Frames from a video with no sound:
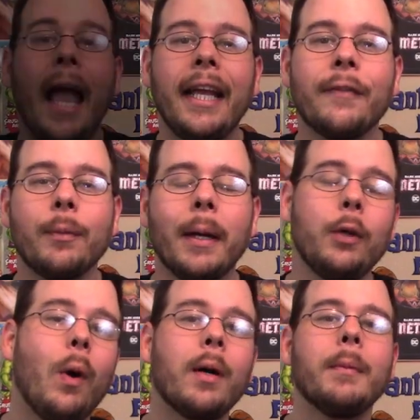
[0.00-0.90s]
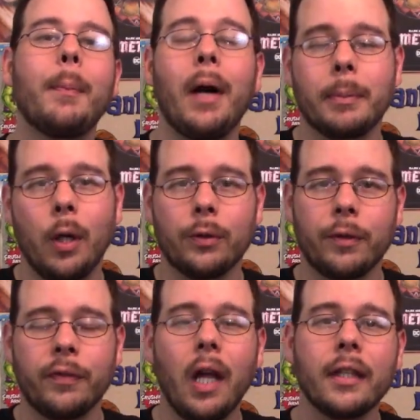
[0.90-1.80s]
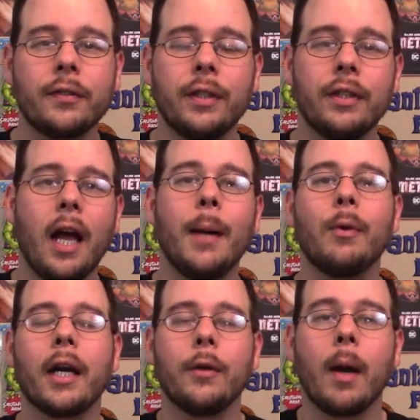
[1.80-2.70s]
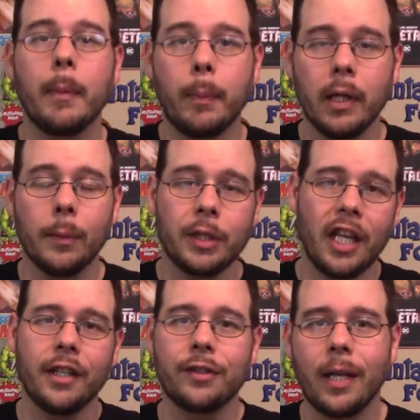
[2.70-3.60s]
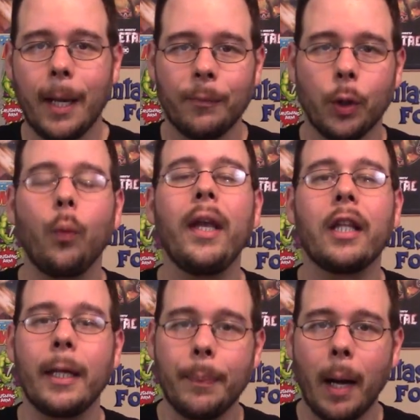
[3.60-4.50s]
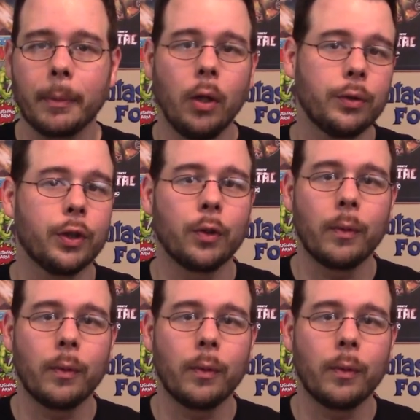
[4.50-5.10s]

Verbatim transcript: Hey everybody, welcome to Pop Culture Philosophers. I'm Rockin' Robbie Billups, and it's time for the weekly pop culture